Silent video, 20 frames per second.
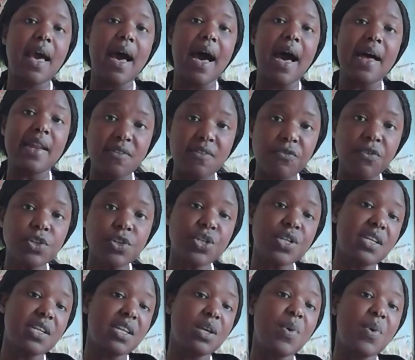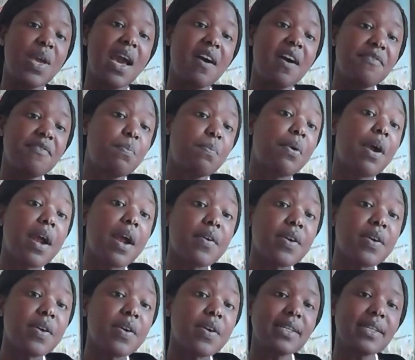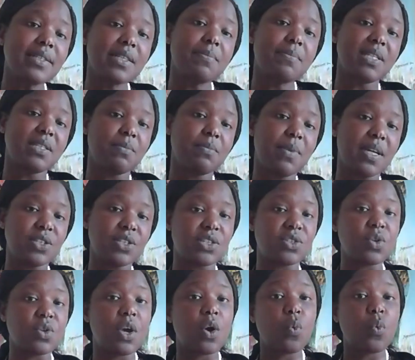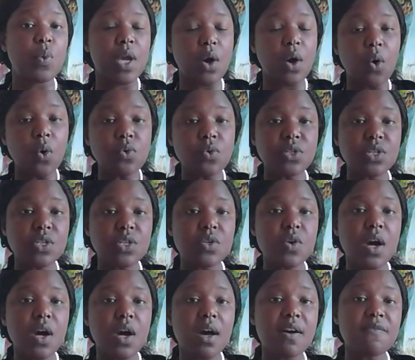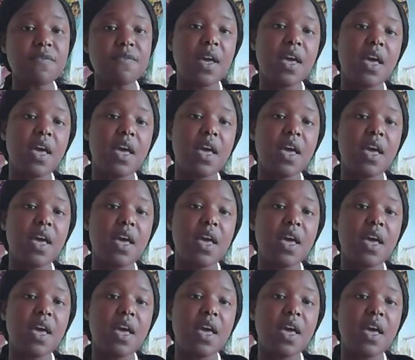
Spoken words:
And unfortunately, we haven't prioritized them as much as we ought to have.